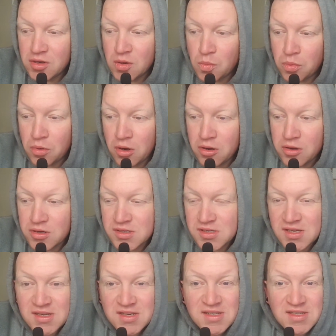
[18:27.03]
The
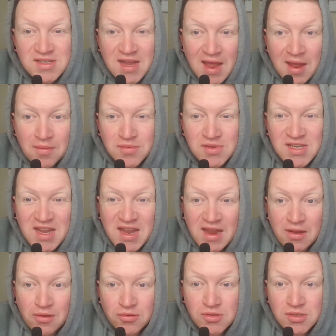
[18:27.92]
Bronx tapped
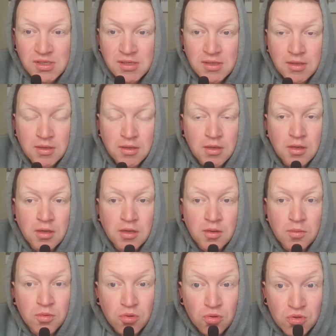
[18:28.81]
out
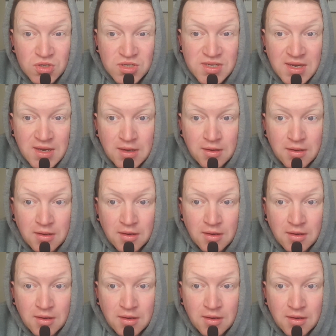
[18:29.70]
Dustin.